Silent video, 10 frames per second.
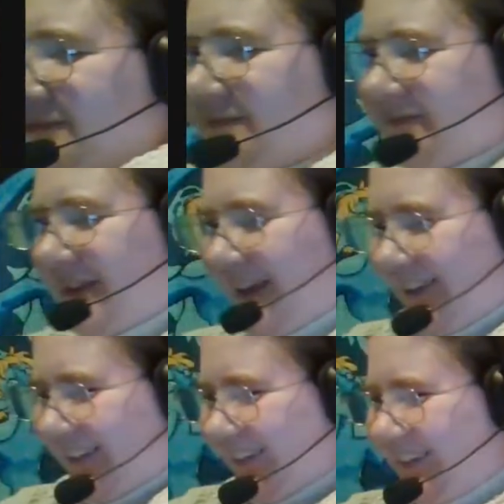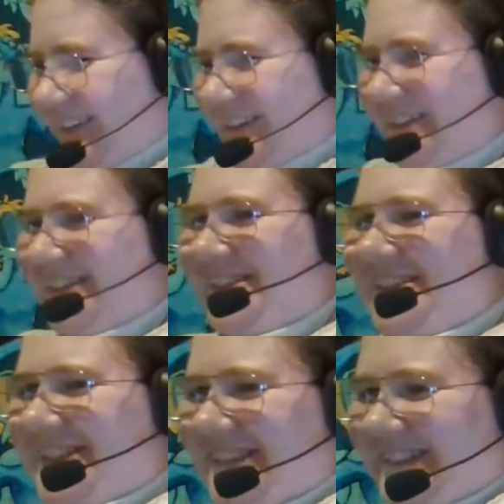Yeah, it's funny how
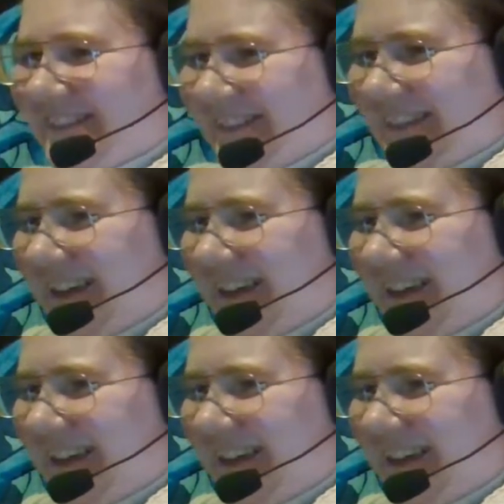that works out.